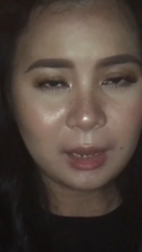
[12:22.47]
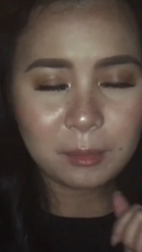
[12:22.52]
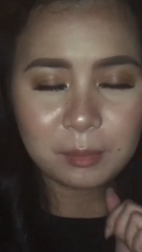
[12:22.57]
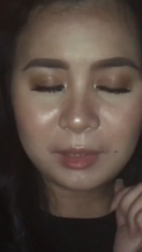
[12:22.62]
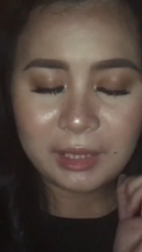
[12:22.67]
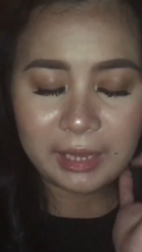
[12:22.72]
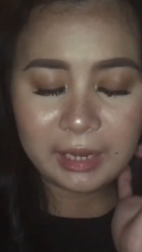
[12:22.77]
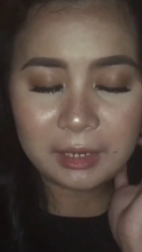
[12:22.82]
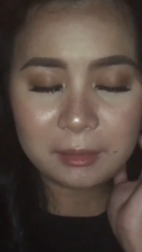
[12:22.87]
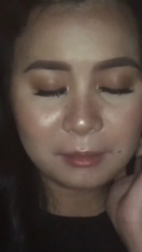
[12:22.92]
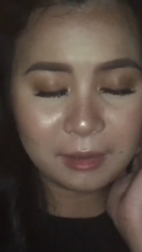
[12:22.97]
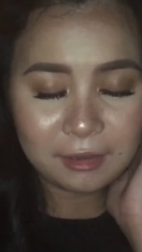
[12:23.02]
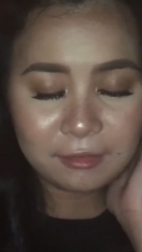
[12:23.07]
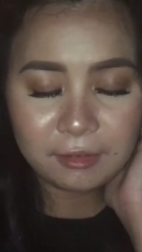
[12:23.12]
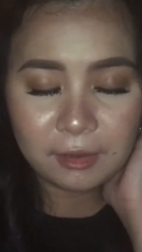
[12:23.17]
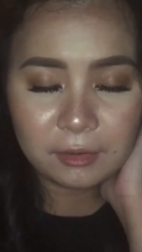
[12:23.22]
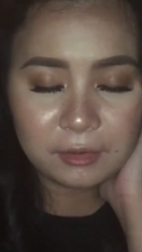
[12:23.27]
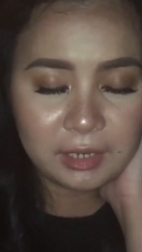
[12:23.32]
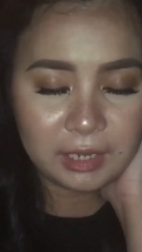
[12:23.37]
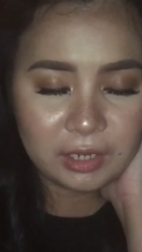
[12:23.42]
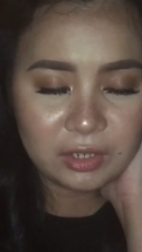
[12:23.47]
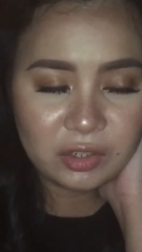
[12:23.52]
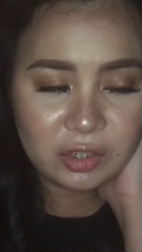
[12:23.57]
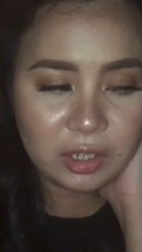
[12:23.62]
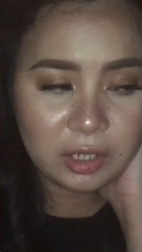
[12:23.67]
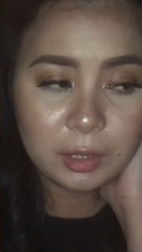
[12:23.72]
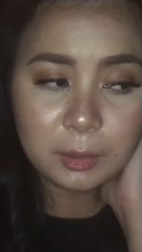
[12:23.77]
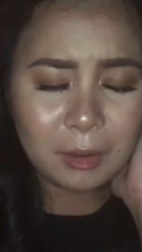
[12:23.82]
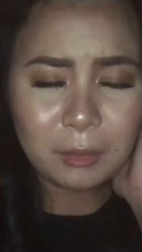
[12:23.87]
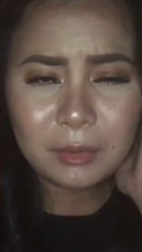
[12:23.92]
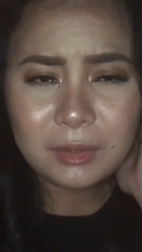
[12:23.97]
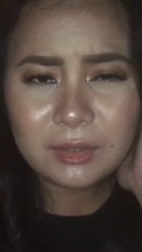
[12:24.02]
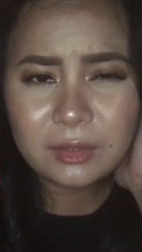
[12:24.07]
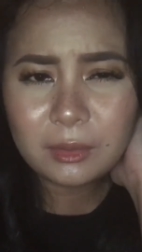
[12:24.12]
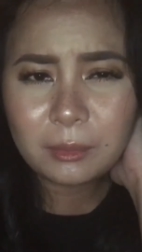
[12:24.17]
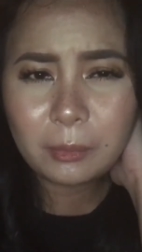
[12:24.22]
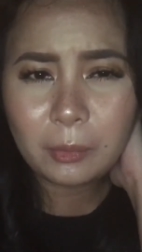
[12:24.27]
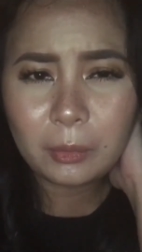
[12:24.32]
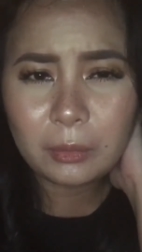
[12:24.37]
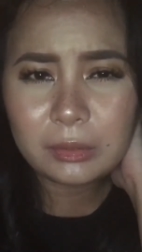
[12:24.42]
applied my foundation. I was
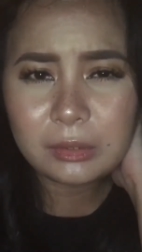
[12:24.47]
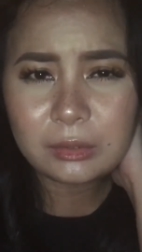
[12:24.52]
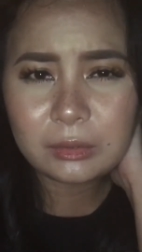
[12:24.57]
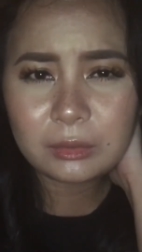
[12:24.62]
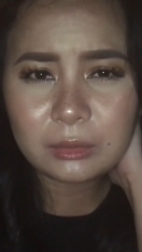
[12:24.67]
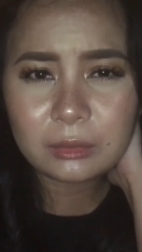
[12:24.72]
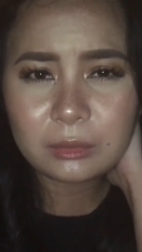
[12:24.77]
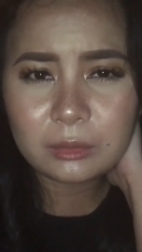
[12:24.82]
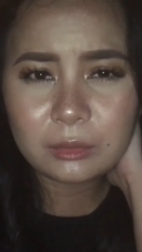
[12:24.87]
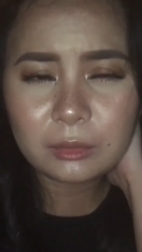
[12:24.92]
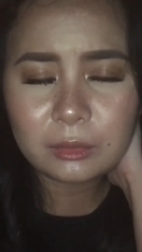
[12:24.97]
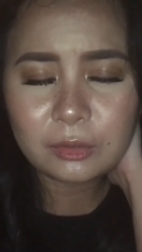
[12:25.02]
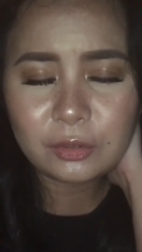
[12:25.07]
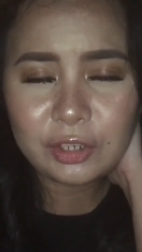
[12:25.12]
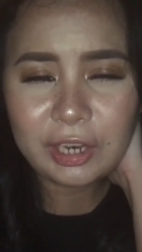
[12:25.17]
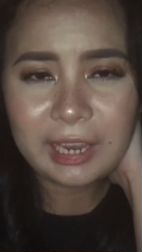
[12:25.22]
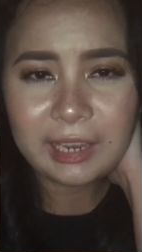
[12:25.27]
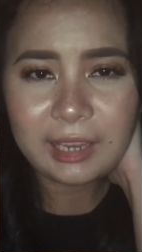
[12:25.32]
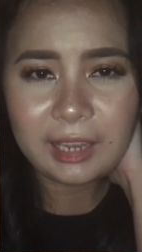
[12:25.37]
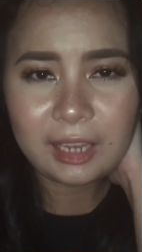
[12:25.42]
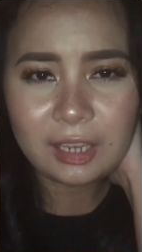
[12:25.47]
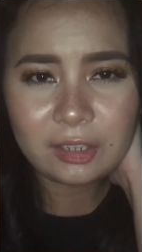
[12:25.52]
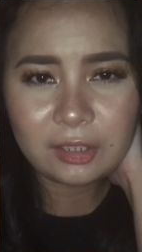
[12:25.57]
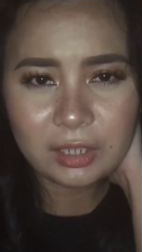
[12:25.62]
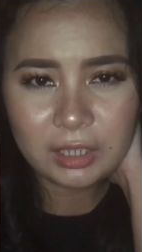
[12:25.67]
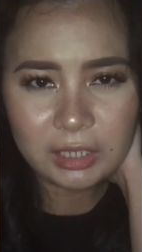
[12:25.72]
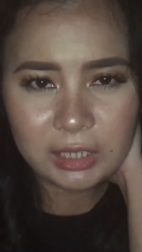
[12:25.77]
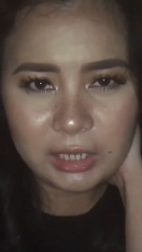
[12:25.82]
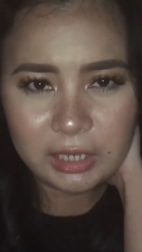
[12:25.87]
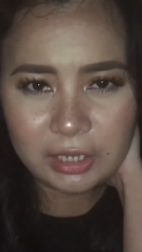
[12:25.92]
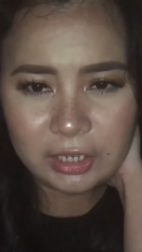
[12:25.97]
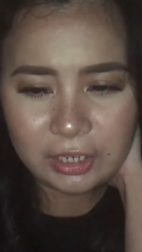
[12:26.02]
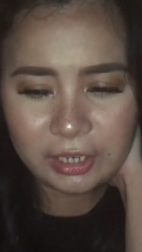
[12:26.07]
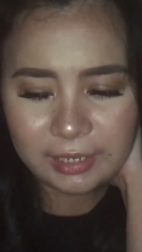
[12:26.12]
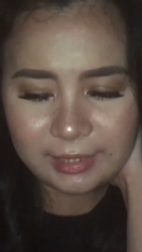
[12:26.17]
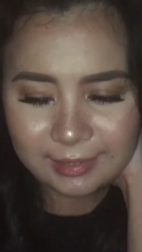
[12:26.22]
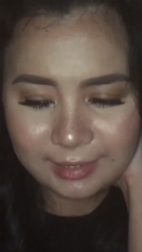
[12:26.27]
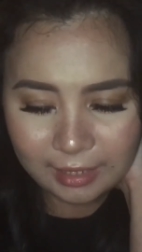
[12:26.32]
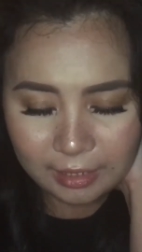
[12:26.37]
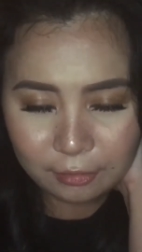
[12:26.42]
supposed to check in earlier
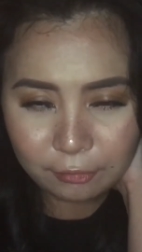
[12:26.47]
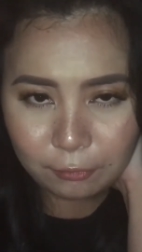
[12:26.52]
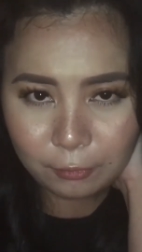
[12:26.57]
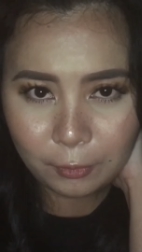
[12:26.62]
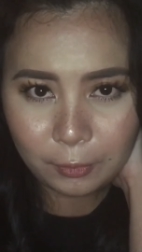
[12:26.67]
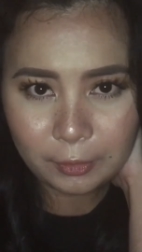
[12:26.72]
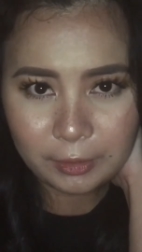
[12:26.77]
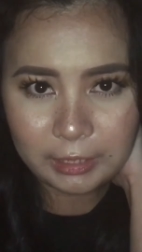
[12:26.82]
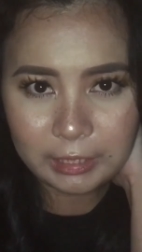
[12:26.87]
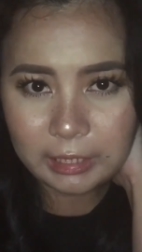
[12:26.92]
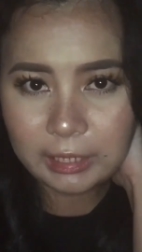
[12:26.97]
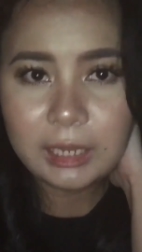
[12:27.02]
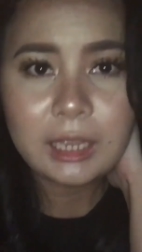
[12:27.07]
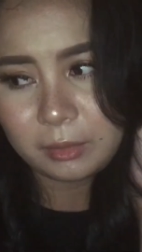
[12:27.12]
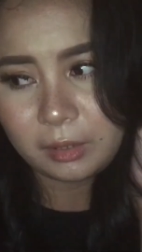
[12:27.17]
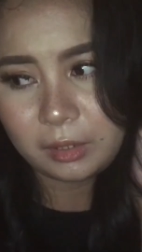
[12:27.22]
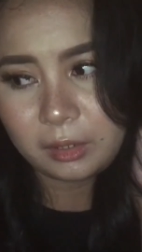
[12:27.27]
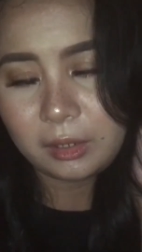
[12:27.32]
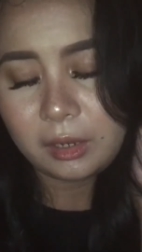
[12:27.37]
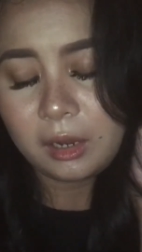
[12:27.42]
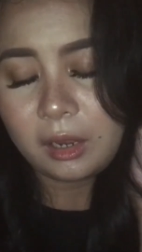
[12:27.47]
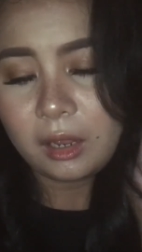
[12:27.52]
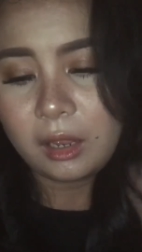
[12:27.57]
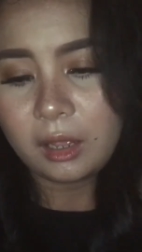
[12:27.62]
at 10:40, but